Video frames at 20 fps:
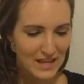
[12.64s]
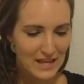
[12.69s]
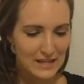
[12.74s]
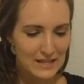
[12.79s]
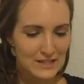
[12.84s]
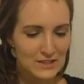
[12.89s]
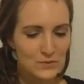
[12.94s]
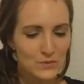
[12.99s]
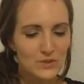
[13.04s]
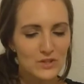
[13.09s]

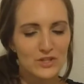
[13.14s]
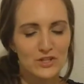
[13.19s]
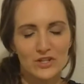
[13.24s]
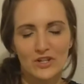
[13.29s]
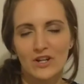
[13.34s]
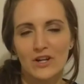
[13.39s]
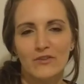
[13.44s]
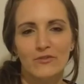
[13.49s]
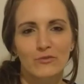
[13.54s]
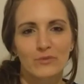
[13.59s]
guess we'll
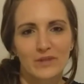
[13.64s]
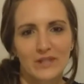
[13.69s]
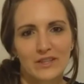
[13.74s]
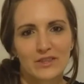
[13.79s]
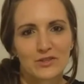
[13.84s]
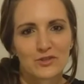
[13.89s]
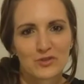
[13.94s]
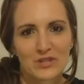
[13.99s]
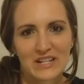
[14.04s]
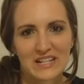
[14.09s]
start off
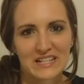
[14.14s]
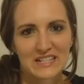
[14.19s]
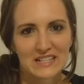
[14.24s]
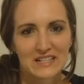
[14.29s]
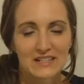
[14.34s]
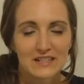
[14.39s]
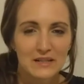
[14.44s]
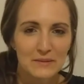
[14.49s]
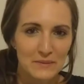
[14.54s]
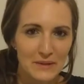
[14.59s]
with drinks.
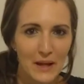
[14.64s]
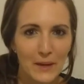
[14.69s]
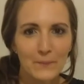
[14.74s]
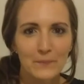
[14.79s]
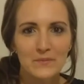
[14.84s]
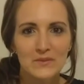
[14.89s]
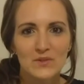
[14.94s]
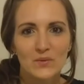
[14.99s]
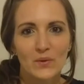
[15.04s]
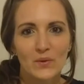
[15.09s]

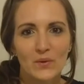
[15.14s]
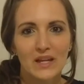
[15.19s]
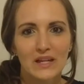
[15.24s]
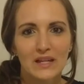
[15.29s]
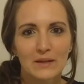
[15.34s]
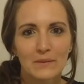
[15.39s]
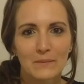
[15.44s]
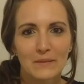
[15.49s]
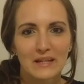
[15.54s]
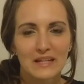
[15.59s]
Sometimes
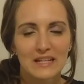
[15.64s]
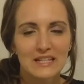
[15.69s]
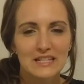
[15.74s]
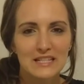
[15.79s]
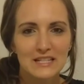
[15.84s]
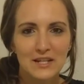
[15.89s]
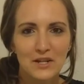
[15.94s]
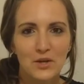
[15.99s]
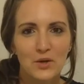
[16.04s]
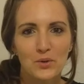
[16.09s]
when my kids
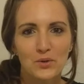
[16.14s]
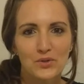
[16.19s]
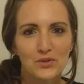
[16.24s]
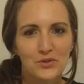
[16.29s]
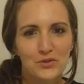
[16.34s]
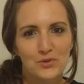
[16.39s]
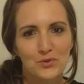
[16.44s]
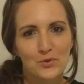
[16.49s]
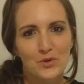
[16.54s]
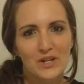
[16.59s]
and I go to the
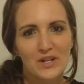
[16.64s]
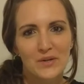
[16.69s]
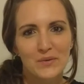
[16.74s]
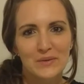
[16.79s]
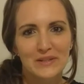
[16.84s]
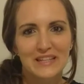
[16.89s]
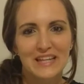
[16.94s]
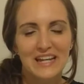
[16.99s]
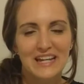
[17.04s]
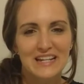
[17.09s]
store,
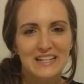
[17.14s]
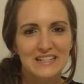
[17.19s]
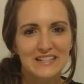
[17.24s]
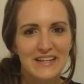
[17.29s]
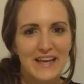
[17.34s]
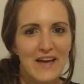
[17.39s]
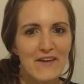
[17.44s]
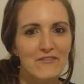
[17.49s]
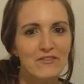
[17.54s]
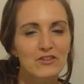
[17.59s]
we like to
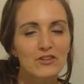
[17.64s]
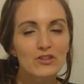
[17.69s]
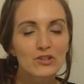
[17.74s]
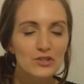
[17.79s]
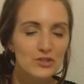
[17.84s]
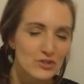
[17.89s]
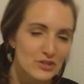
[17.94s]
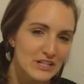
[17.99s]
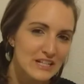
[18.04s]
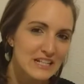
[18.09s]
have a little
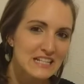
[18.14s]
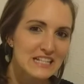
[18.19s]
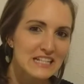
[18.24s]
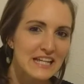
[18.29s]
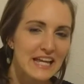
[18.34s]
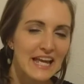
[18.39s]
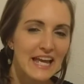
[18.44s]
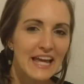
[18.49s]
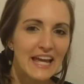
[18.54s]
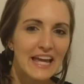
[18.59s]
treat
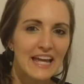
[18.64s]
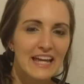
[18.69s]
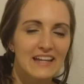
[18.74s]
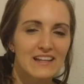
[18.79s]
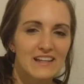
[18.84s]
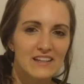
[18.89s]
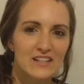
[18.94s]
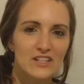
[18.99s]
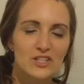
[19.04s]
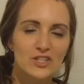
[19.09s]
and
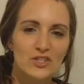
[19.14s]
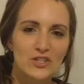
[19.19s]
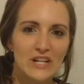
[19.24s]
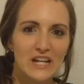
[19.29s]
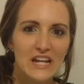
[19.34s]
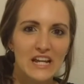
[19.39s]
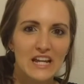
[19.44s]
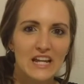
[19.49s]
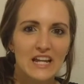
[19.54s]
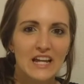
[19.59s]
get a
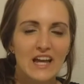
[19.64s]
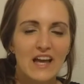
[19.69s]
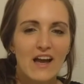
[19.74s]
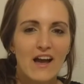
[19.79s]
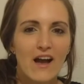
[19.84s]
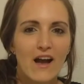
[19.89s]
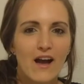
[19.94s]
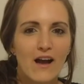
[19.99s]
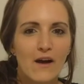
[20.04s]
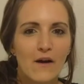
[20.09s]
drink,
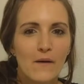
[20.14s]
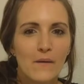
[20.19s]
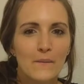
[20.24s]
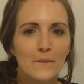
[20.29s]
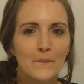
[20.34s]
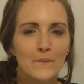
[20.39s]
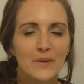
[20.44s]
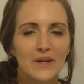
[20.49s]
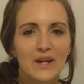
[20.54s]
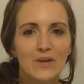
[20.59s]

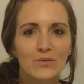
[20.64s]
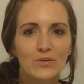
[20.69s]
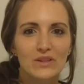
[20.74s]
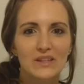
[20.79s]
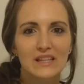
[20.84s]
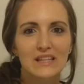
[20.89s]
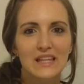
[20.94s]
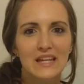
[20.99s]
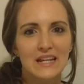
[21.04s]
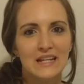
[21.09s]
but I
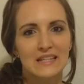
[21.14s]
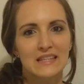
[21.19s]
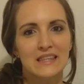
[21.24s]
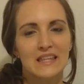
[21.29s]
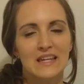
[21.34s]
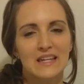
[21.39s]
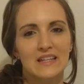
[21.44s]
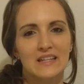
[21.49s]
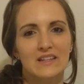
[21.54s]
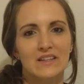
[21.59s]
really like
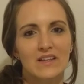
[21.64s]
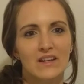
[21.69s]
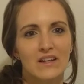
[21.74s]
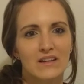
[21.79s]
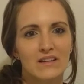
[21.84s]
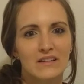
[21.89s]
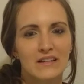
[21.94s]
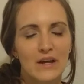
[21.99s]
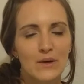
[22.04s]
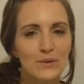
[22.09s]
that
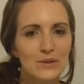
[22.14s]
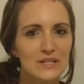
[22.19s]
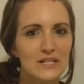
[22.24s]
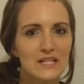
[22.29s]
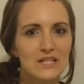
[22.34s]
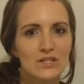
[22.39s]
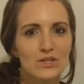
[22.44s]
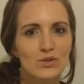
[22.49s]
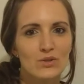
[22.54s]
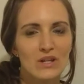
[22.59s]

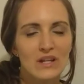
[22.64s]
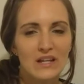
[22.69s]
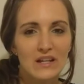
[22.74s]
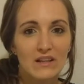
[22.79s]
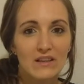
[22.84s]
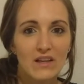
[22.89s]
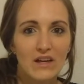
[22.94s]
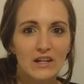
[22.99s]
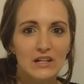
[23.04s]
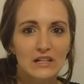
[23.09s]
nowadays you can get
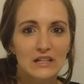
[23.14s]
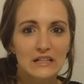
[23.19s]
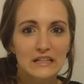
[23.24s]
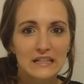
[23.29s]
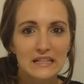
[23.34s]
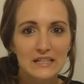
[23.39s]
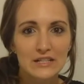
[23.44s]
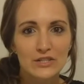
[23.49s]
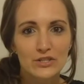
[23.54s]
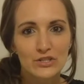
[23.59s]
a lot of
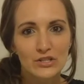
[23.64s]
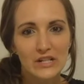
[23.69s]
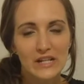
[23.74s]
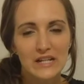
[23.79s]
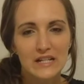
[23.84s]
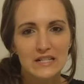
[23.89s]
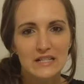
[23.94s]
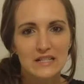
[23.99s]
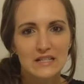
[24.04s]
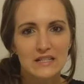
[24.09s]
clean
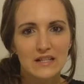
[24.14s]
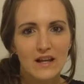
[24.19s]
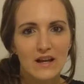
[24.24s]
drinks